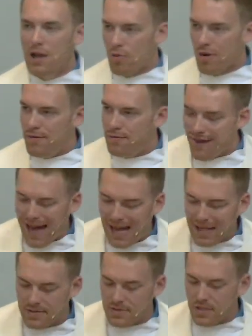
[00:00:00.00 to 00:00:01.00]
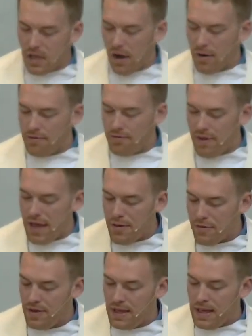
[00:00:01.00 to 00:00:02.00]
refines our
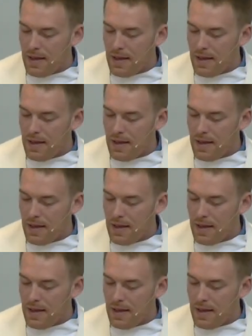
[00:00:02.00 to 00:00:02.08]
faith,